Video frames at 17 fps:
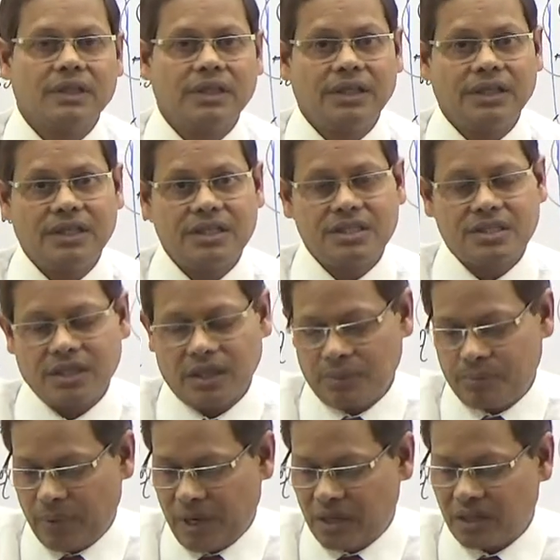It is a
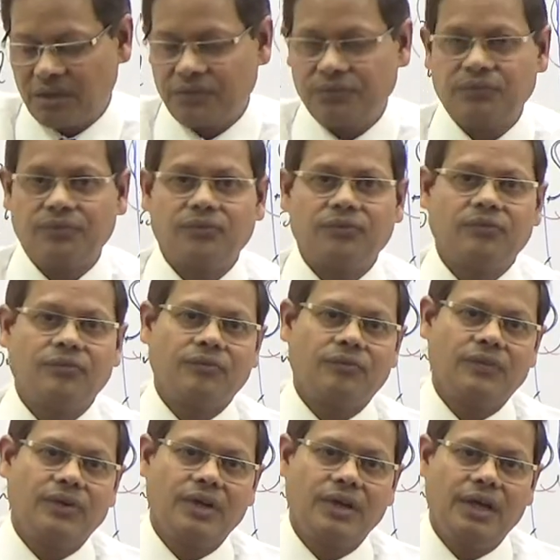part of
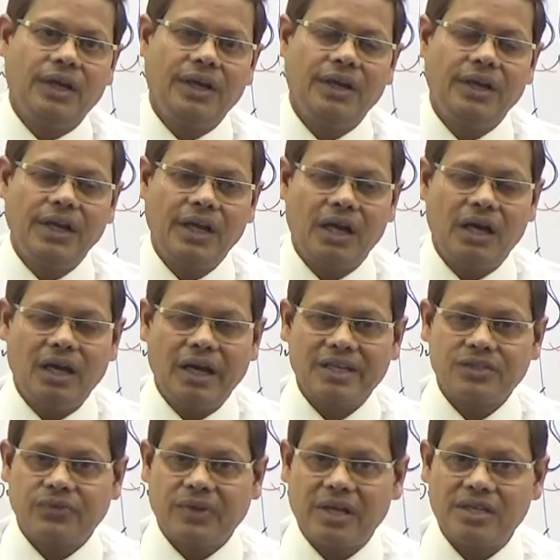India
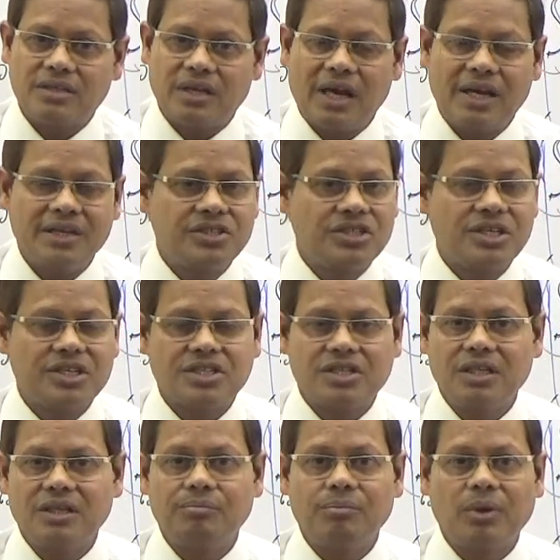as far as IGST
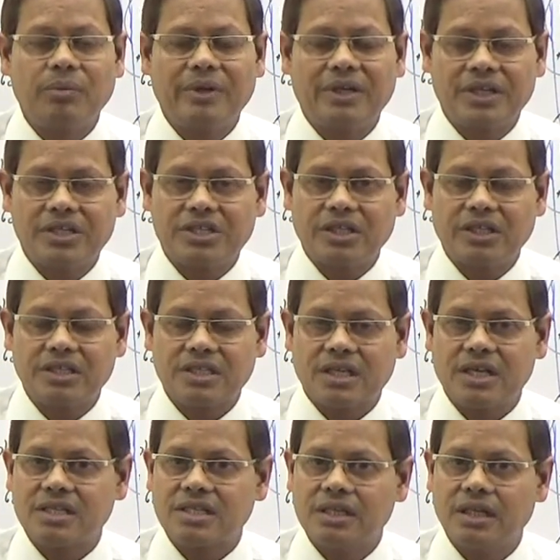implementation is
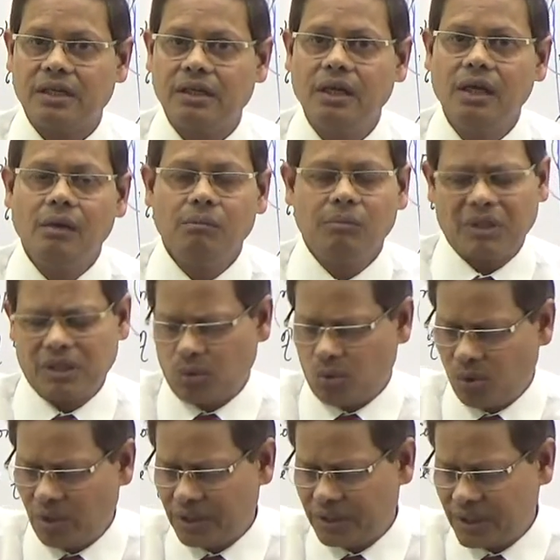concerned, but the
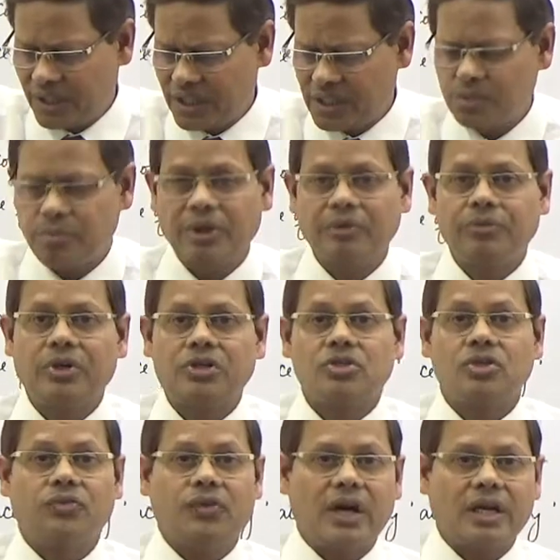only thing is by
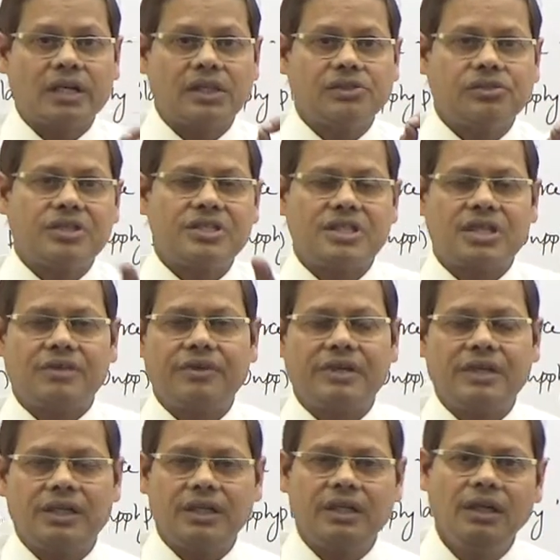virtue of Article
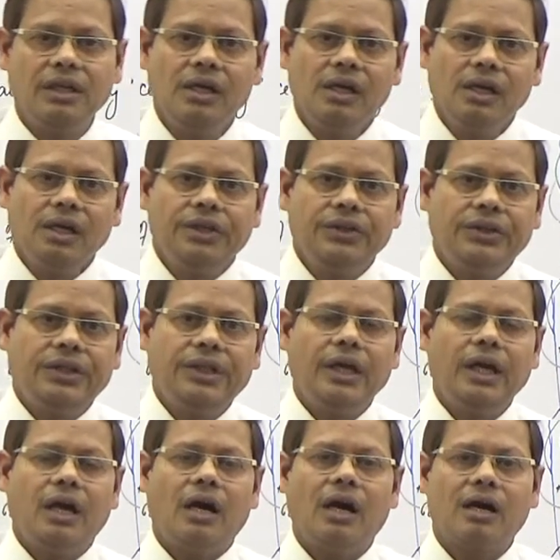370,
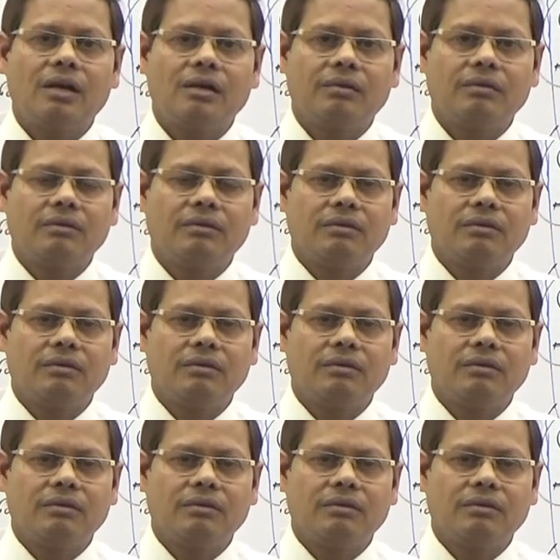they are